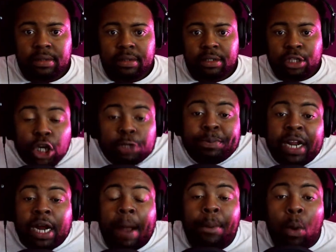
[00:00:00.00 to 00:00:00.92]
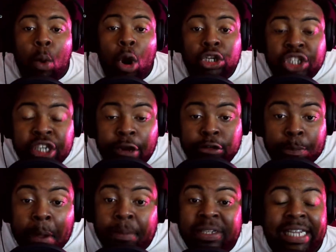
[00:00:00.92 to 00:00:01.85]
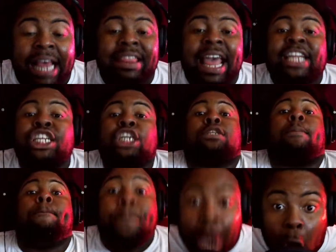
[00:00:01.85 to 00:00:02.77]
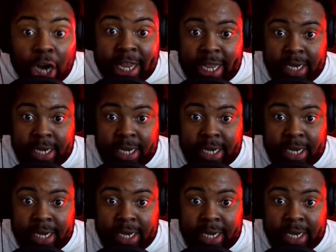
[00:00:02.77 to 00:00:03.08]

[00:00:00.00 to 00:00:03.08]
There's been a couple World Series where people said they just bought it.